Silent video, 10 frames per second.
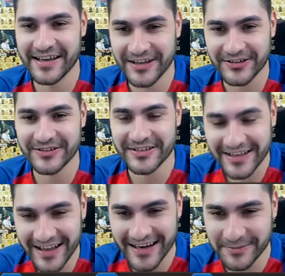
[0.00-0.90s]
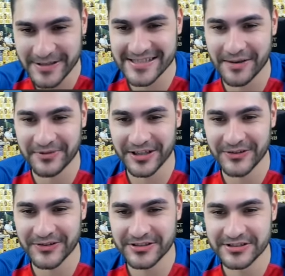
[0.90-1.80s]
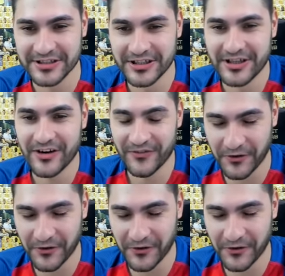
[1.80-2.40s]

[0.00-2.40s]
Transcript: good. Of